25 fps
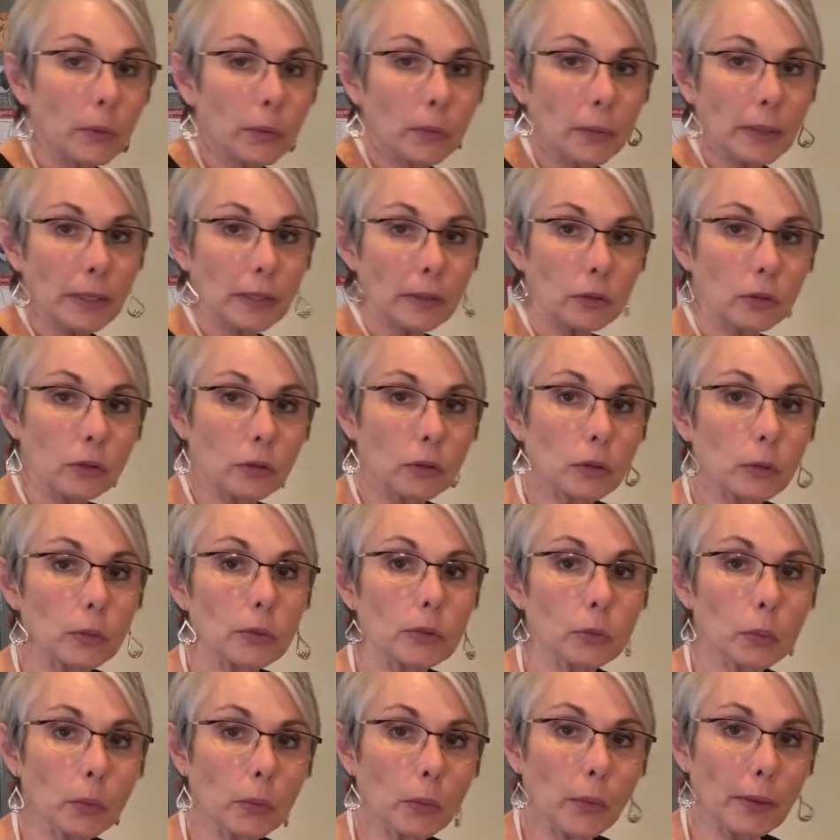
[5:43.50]
going to do
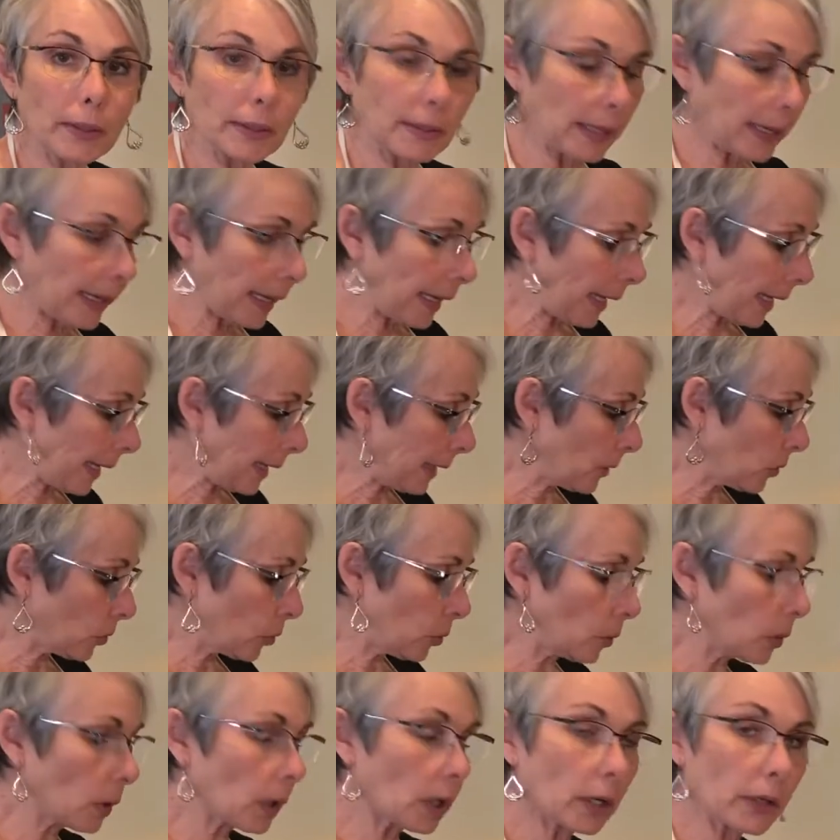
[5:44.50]
is we're going to add
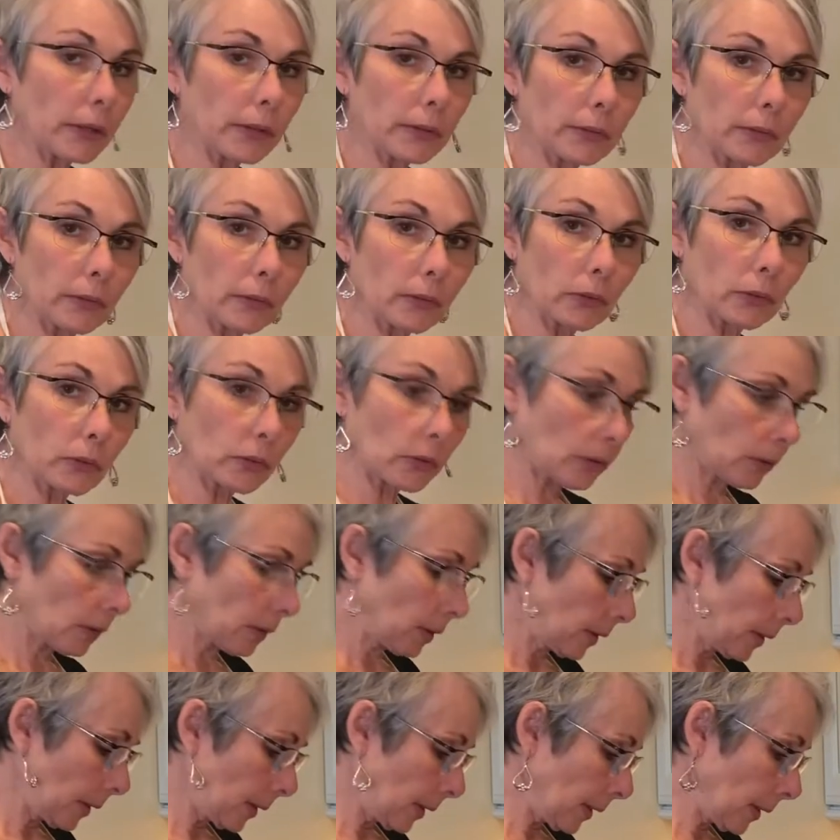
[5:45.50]
2 cartons
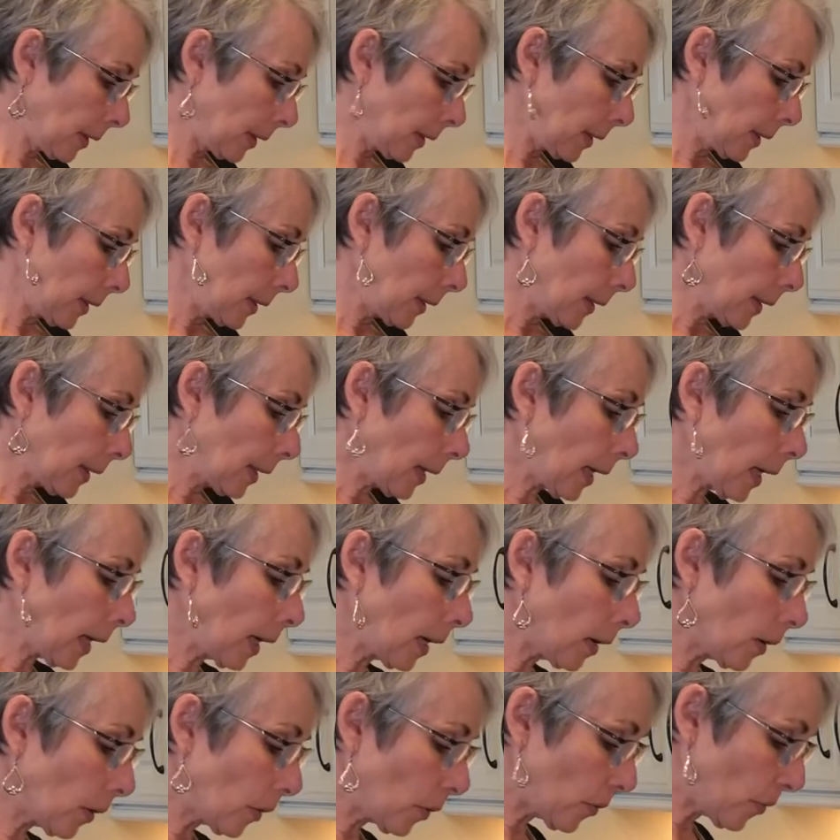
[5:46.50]

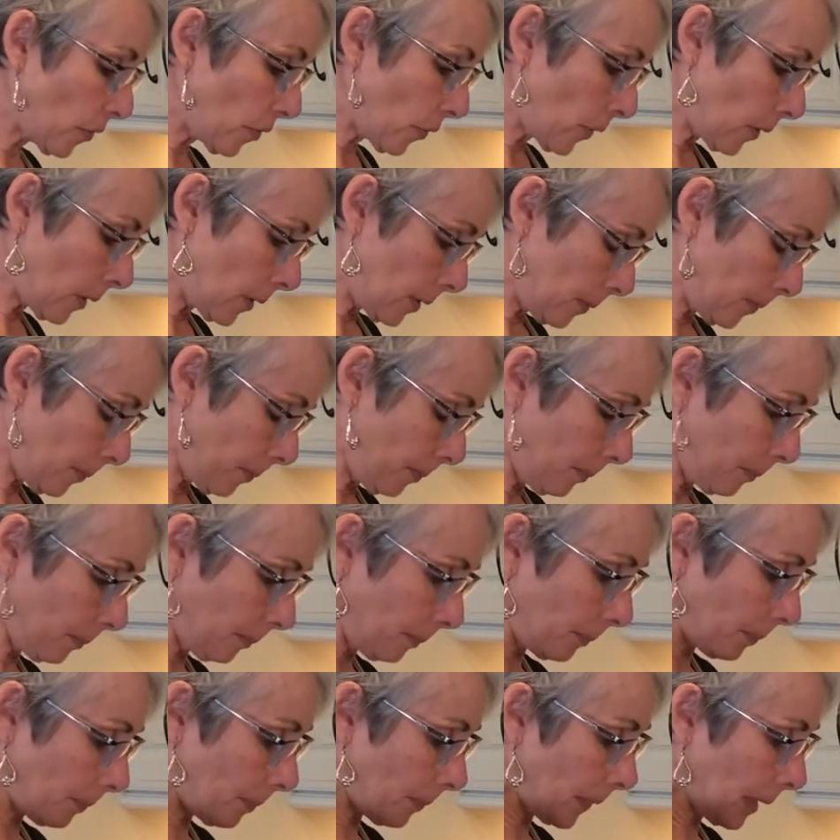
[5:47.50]
of
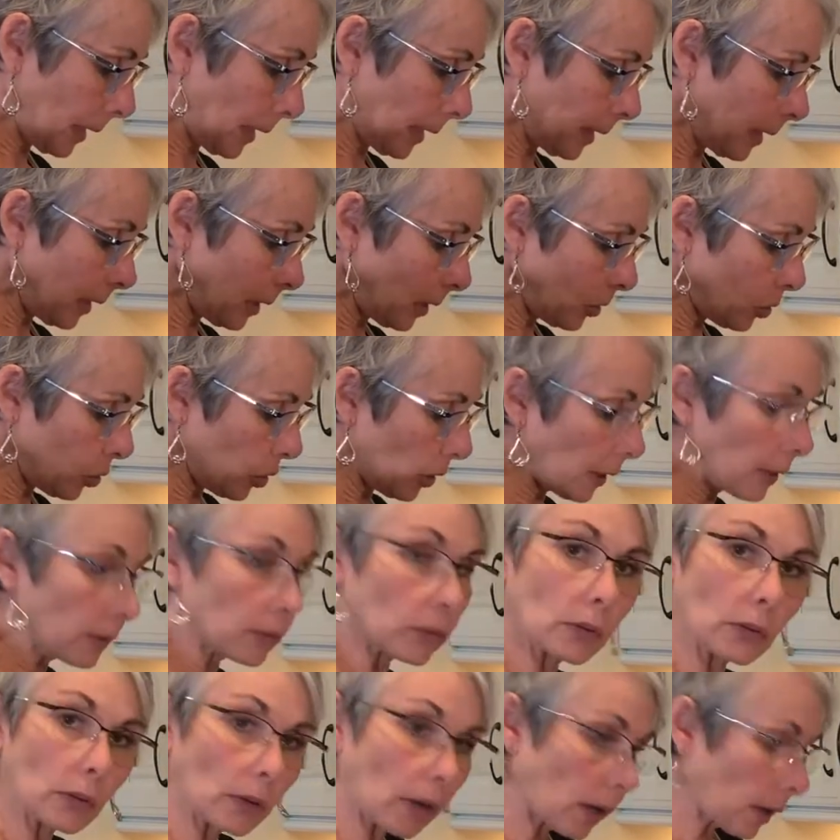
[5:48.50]
chicken
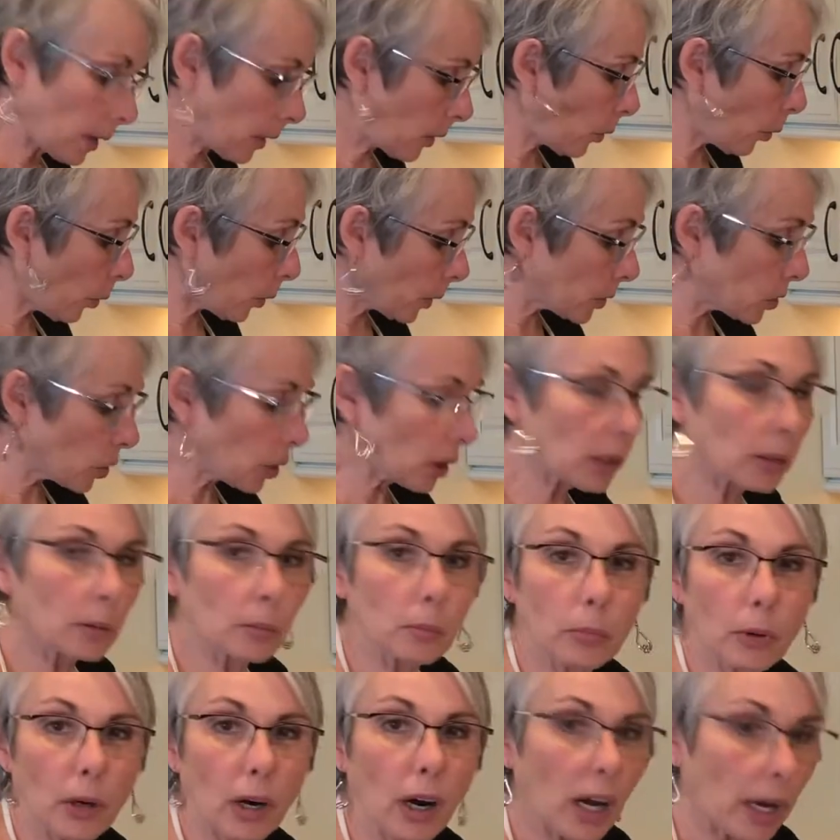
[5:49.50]
stock or chicken
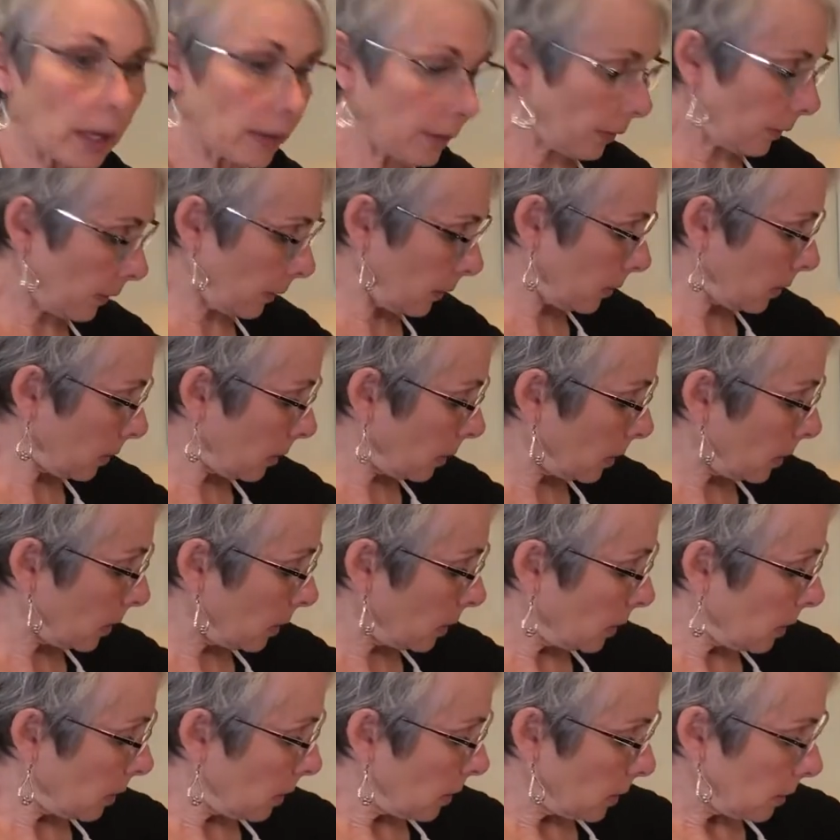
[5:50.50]
broth.
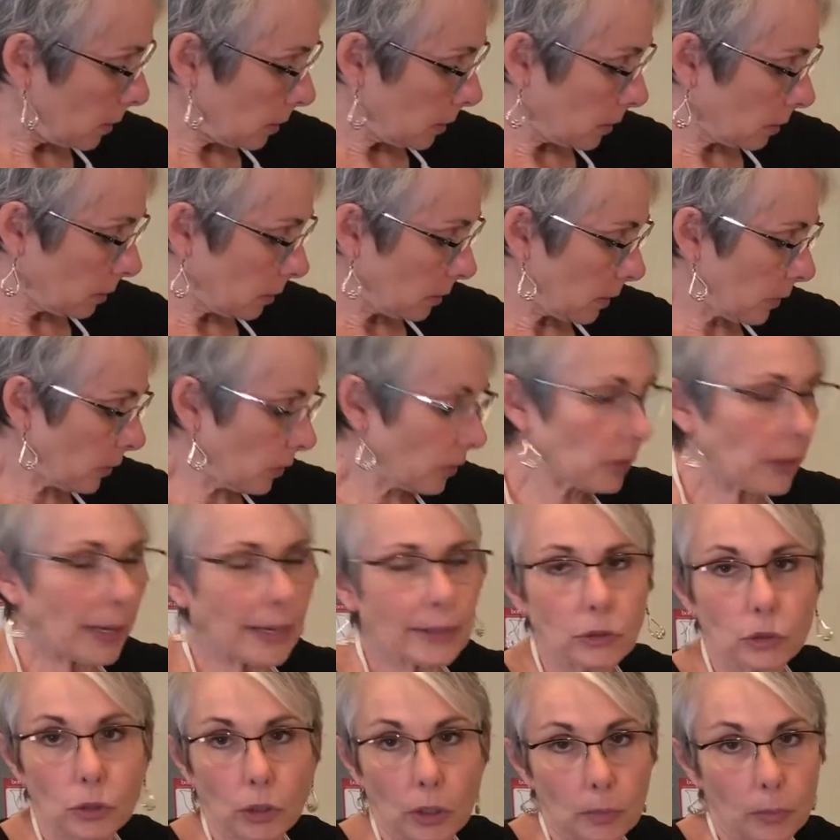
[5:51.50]
This is
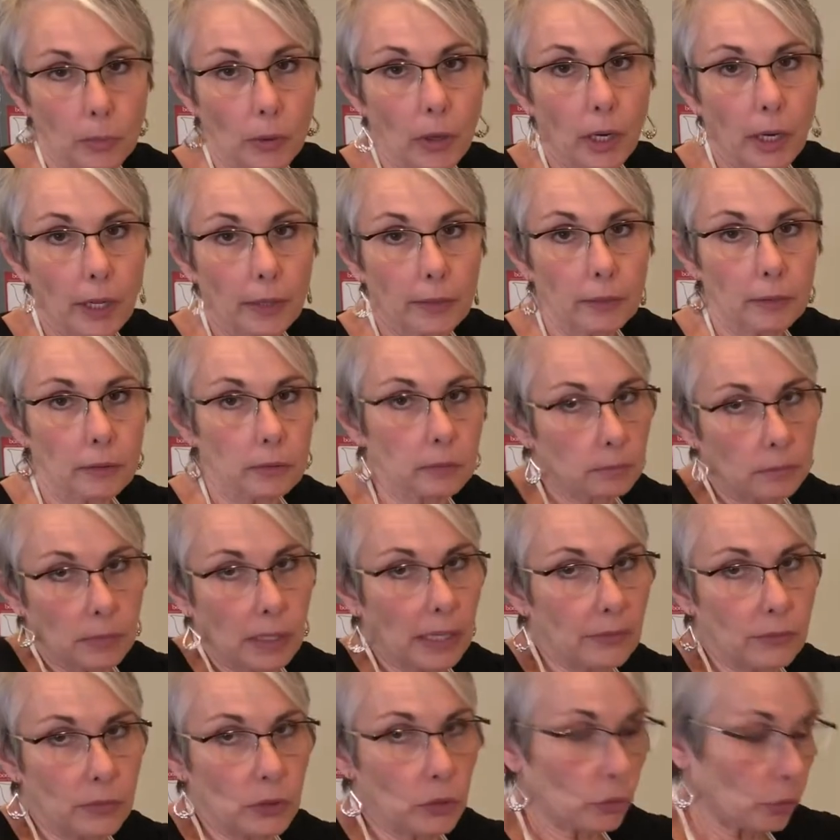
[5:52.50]
actually broth.
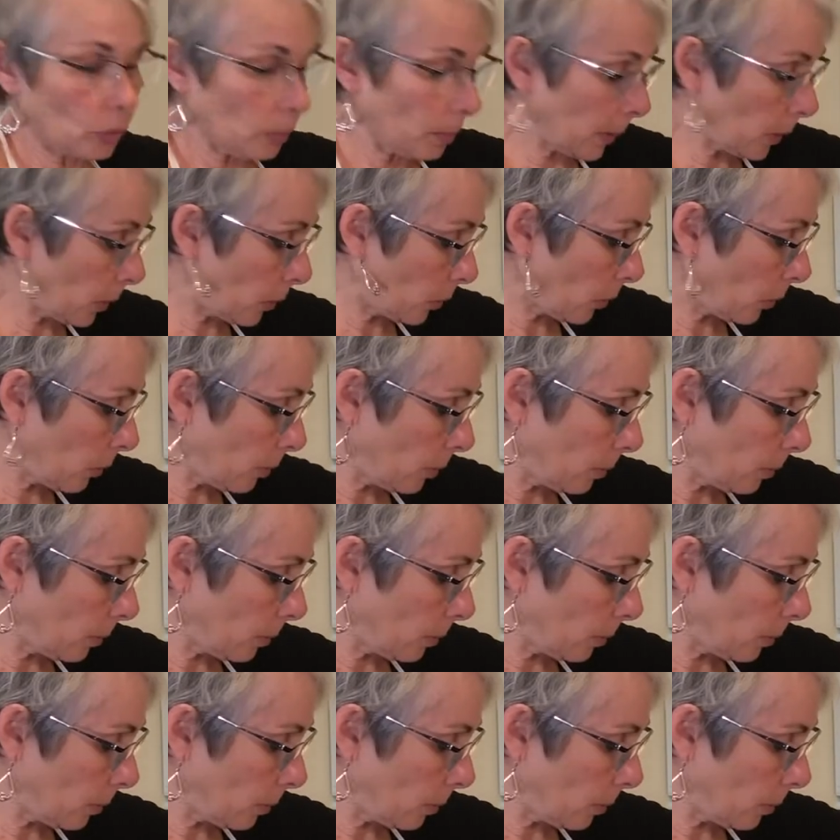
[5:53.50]
I've used both.